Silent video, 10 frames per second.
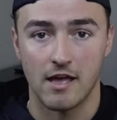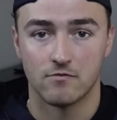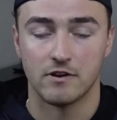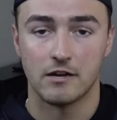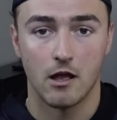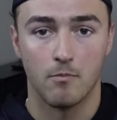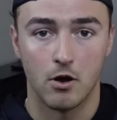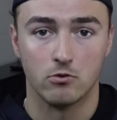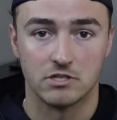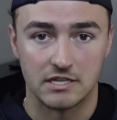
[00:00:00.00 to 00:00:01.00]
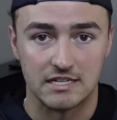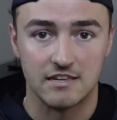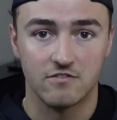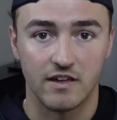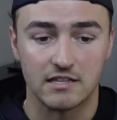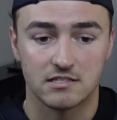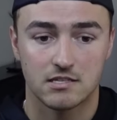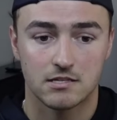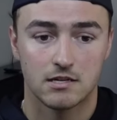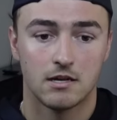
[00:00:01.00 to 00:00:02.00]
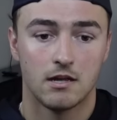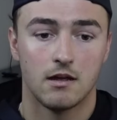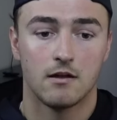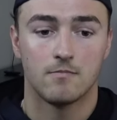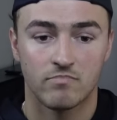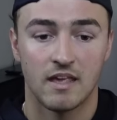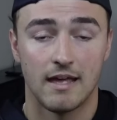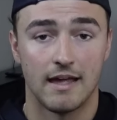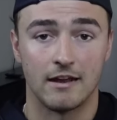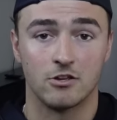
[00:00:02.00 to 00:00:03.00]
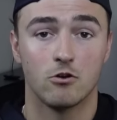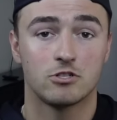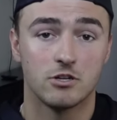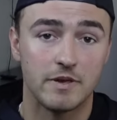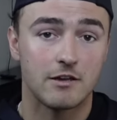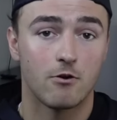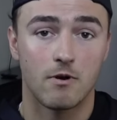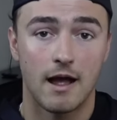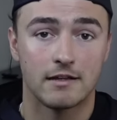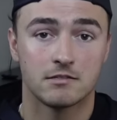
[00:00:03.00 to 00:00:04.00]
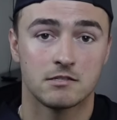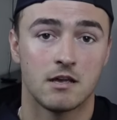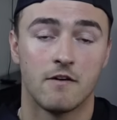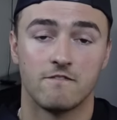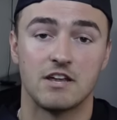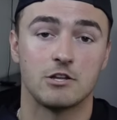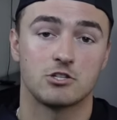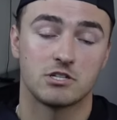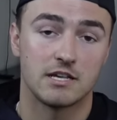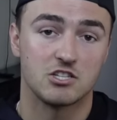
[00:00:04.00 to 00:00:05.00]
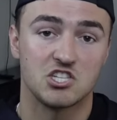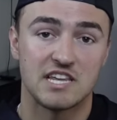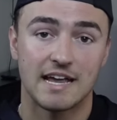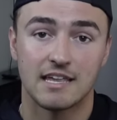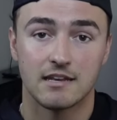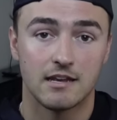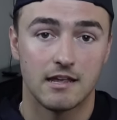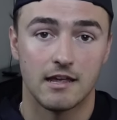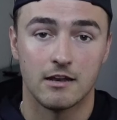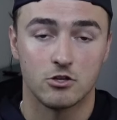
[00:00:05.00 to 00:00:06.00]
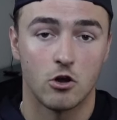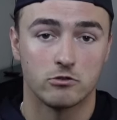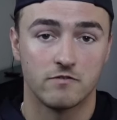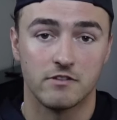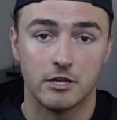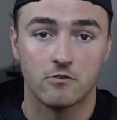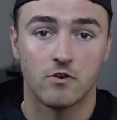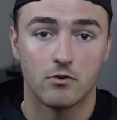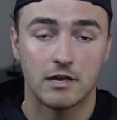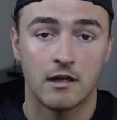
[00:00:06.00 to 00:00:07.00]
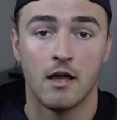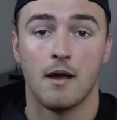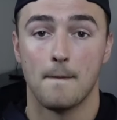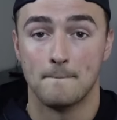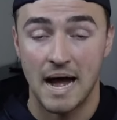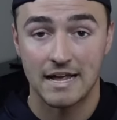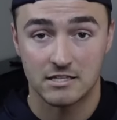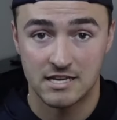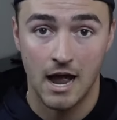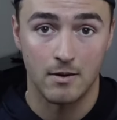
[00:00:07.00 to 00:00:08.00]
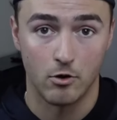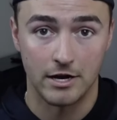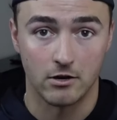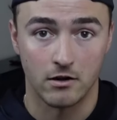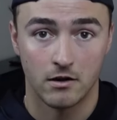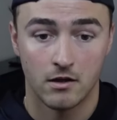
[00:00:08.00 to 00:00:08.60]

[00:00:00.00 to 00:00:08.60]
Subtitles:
every opposing defense. And Coach DeMeco Ryans finished second in Coach of the Year voting by a tiebreaker.